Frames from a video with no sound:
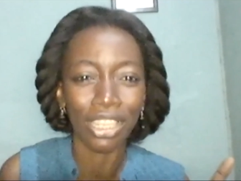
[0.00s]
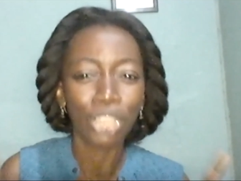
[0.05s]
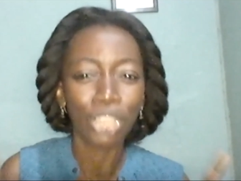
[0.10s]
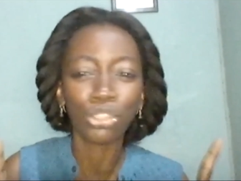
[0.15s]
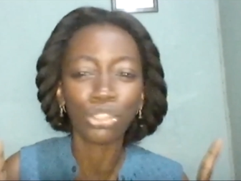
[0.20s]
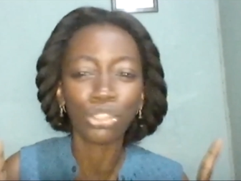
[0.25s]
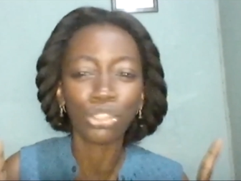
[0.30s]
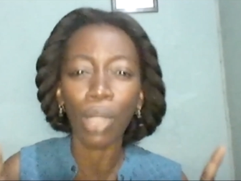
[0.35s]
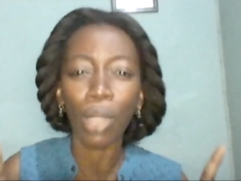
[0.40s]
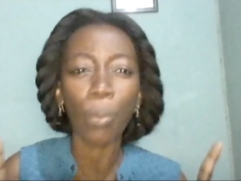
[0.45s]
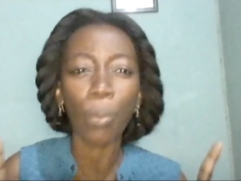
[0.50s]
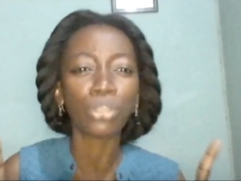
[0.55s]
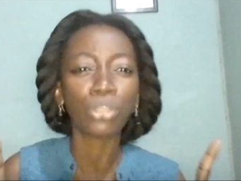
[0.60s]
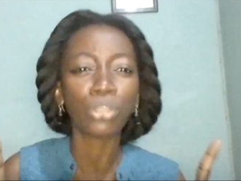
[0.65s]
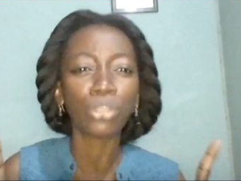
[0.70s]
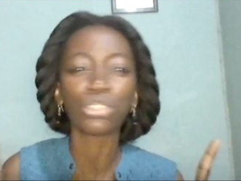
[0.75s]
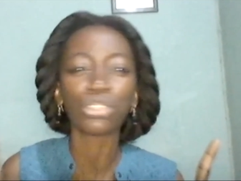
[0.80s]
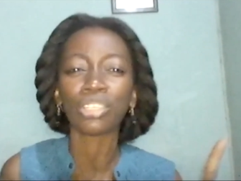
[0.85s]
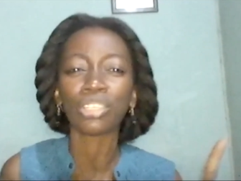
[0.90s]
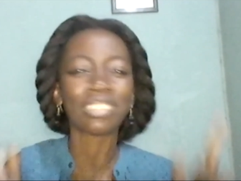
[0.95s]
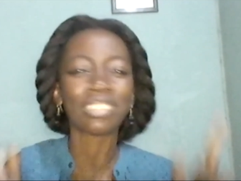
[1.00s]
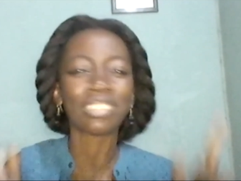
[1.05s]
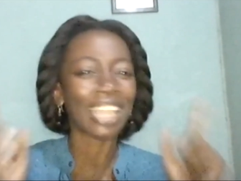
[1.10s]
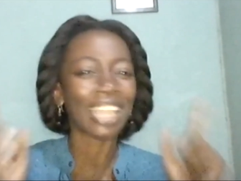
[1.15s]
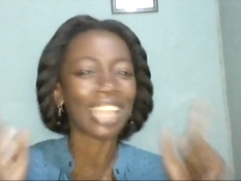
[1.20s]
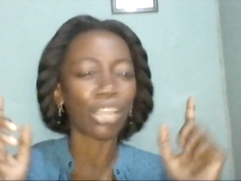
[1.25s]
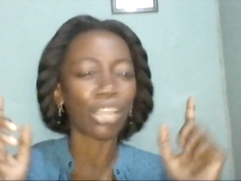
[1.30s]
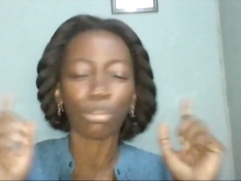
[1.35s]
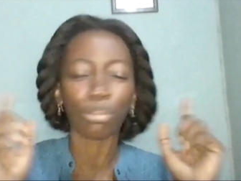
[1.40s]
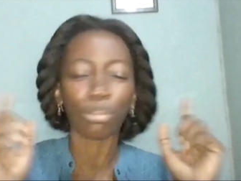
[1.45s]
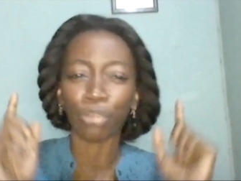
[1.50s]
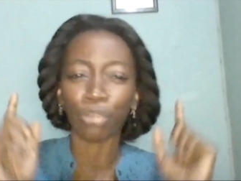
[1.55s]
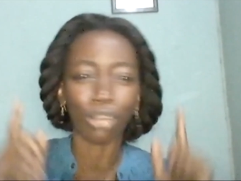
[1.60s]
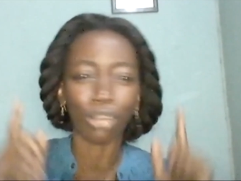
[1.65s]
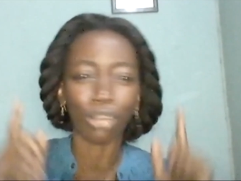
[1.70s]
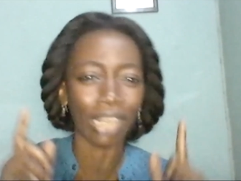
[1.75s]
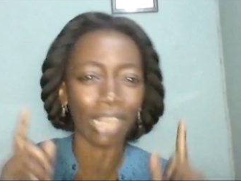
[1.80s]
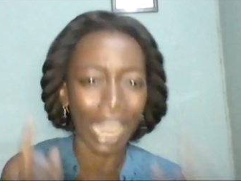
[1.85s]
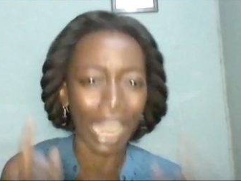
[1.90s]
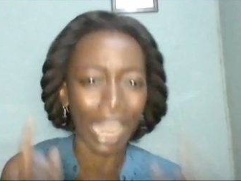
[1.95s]
So I want to just thank God for
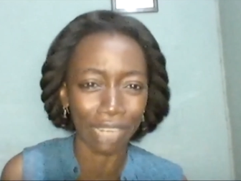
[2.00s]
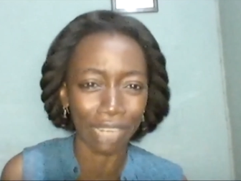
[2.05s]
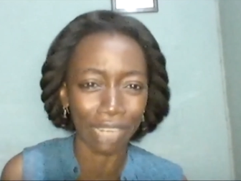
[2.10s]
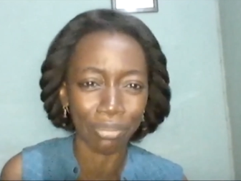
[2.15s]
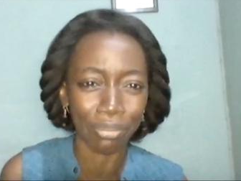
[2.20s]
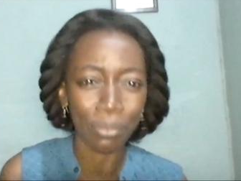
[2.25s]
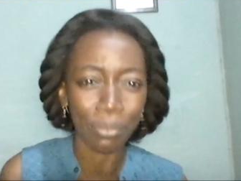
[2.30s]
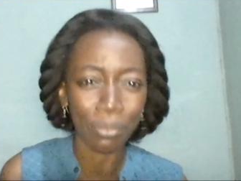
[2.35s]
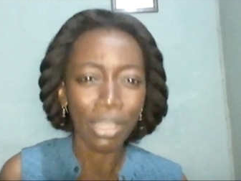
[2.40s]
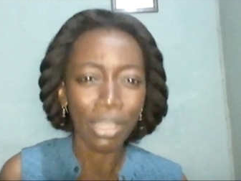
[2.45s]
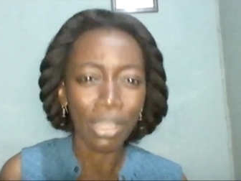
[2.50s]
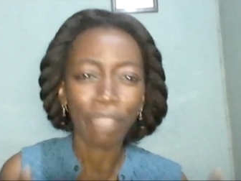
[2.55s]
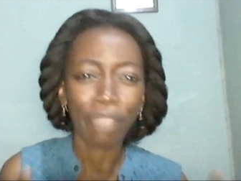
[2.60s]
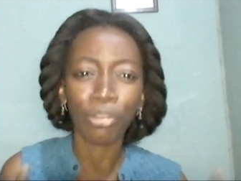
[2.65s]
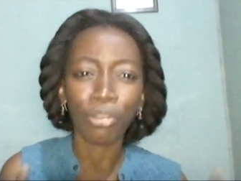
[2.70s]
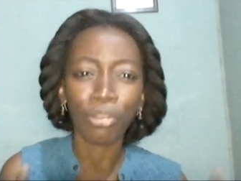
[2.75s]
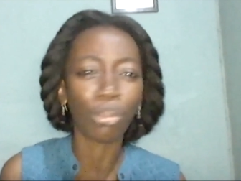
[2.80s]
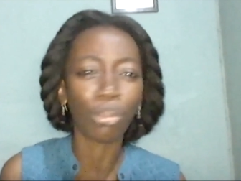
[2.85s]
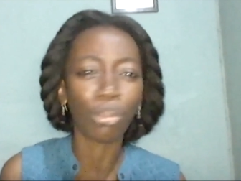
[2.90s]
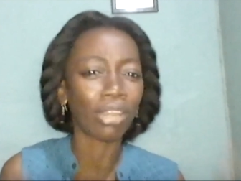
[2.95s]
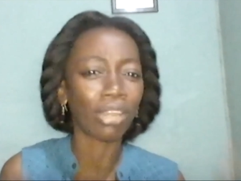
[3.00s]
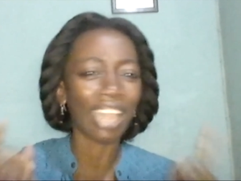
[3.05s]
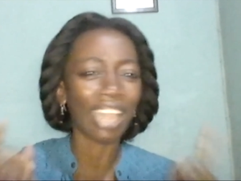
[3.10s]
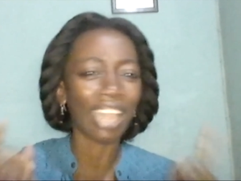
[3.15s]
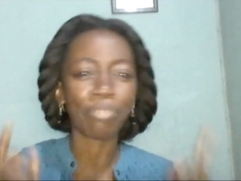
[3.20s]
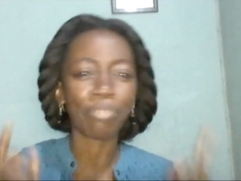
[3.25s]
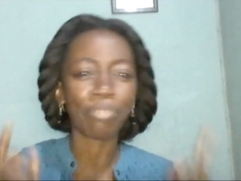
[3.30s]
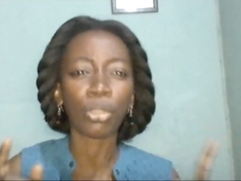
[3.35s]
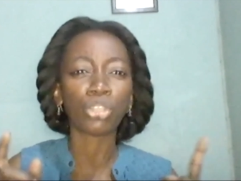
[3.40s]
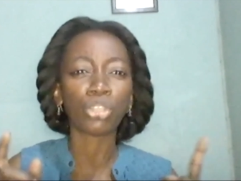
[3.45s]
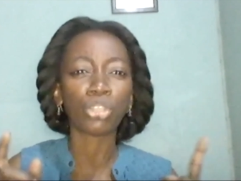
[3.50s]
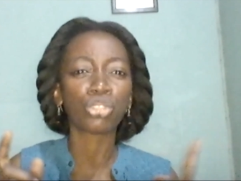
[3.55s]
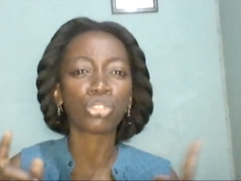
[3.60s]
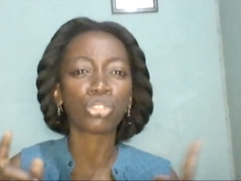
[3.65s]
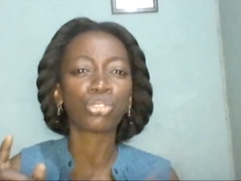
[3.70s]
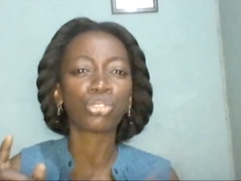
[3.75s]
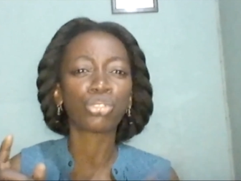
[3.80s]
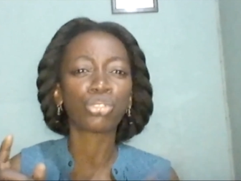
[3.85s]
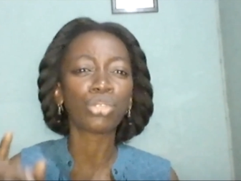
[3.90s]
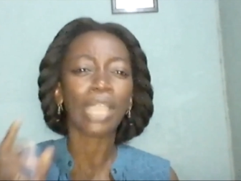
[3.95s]
your life for your life because
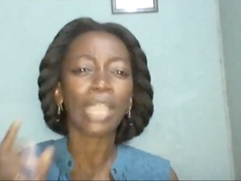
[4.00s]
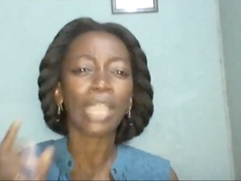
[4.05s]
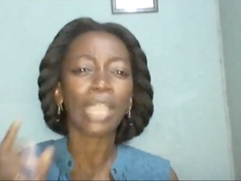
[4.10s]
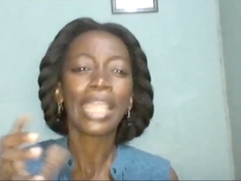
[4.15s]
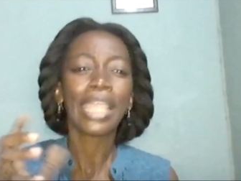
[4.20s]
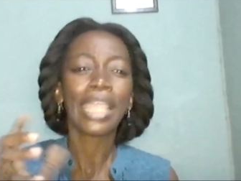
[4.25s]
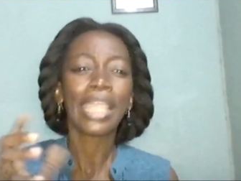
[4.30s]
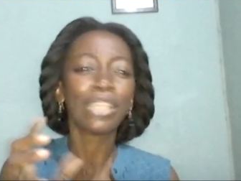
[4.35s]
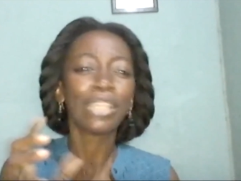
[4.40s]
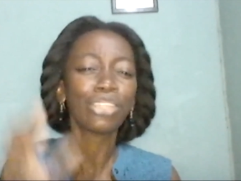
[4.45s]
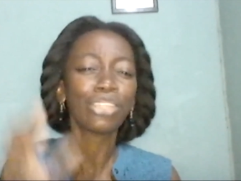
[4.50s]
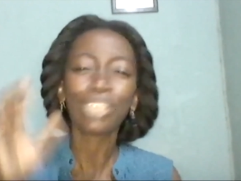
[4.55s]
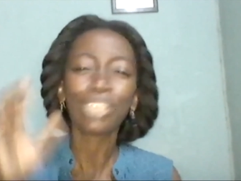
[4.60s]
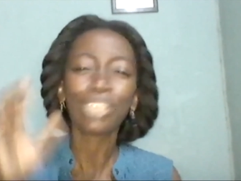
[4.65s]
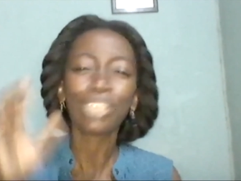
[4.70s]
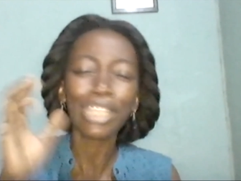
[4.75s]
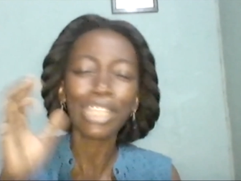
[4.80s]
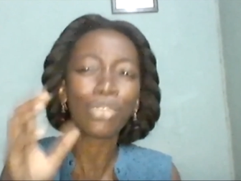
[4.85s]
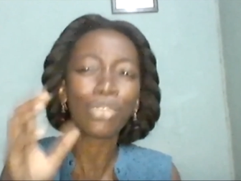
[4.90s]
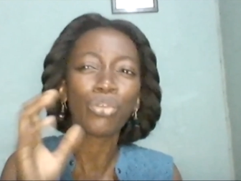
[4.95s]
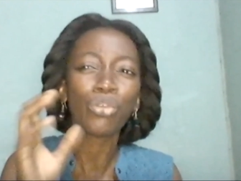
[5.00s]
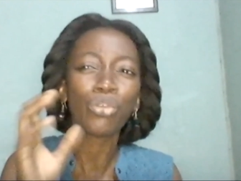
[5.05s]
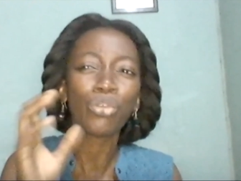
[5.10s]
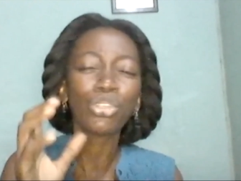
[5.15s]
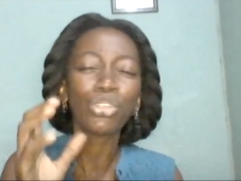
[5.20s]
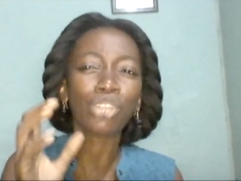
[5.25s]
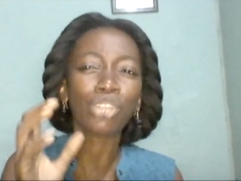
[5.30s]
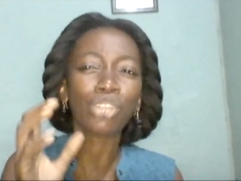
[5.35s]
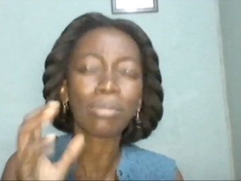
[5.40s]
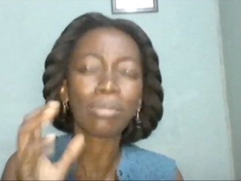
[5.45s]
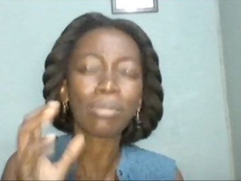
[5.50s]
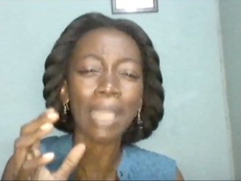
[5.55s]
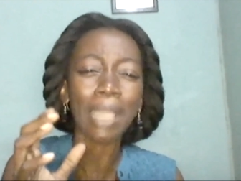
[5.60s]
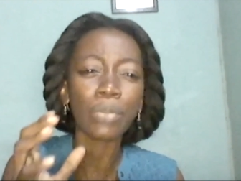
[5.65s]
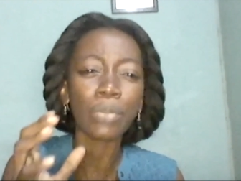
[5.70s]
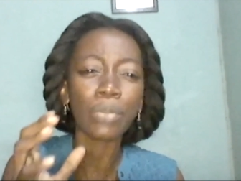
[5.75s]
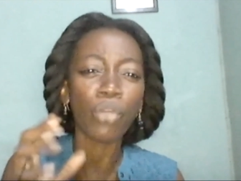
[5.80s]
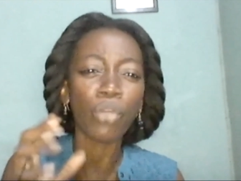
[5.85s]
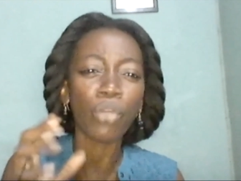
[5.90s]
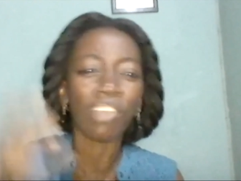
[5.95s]
you took you know, you know
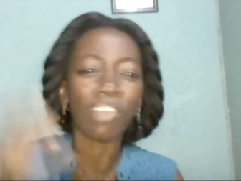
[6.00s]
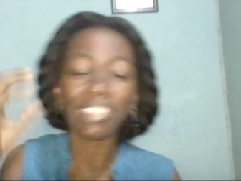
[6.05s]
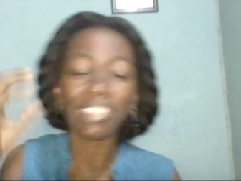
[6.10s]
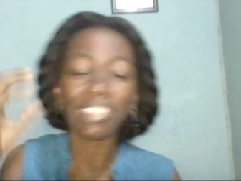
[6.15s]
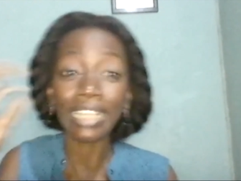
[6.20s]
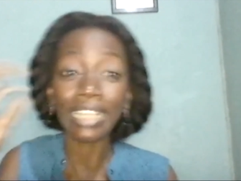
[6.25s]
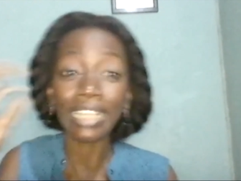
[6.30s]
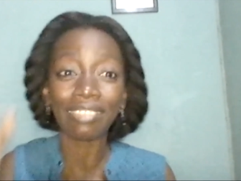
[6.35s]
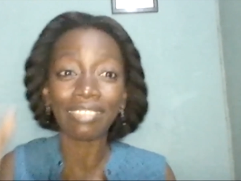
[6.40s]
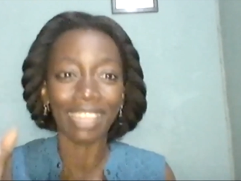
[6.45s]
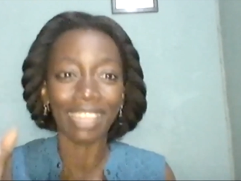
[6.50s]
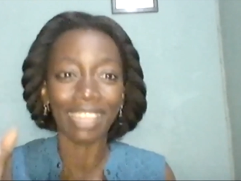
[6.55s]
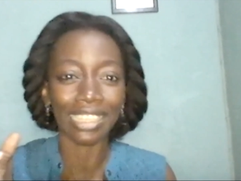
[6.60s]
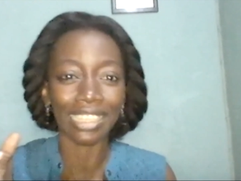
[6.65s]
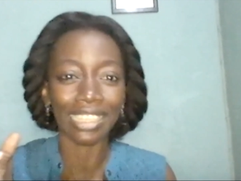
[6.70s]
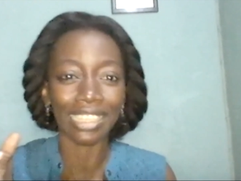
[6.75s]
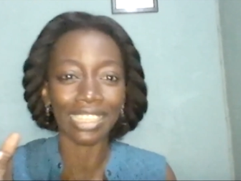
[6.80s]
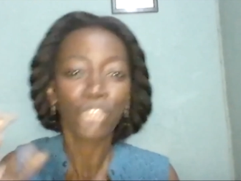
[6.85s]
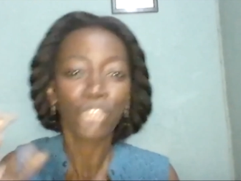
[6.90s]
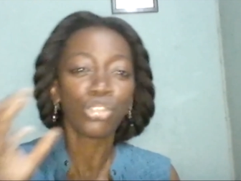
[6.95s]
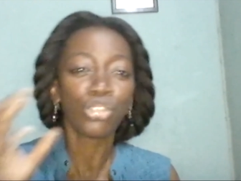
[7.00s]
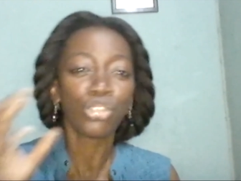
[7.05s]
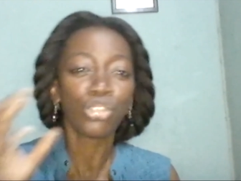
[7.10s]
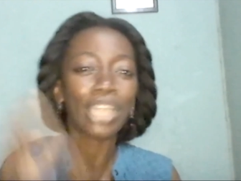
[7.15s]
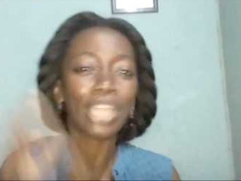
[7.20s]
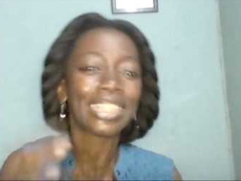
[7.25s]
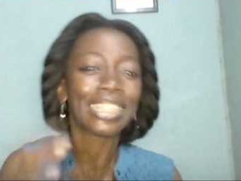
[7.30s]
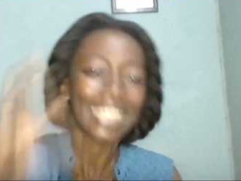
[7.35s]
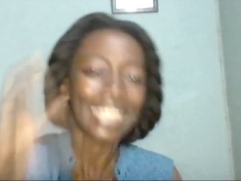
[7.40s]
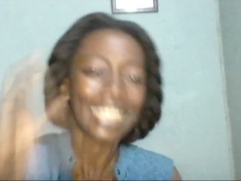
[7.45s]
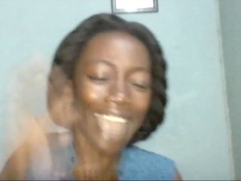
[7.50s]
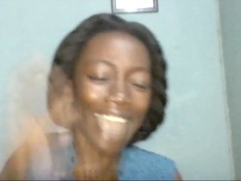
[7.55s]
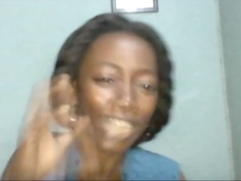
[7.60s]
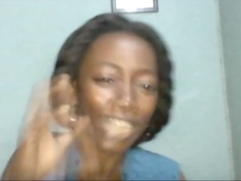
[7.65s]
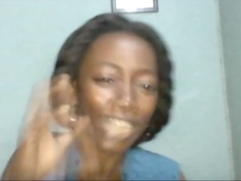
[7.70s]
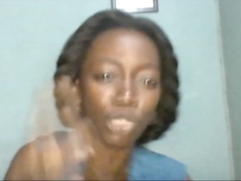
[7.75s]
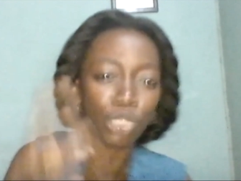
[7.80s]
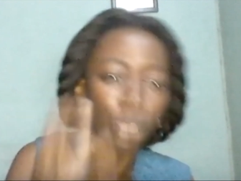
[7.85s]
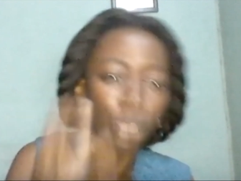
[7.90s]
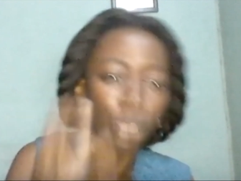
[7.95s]
sometimes we overthink things you know that this
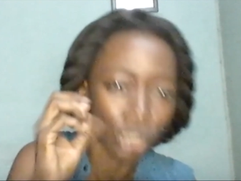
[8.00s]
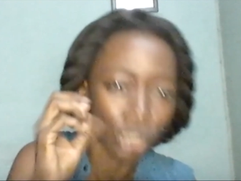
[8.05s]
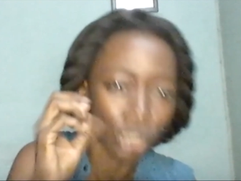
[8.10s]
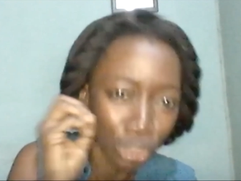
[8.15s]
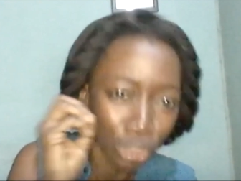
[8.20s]
had to be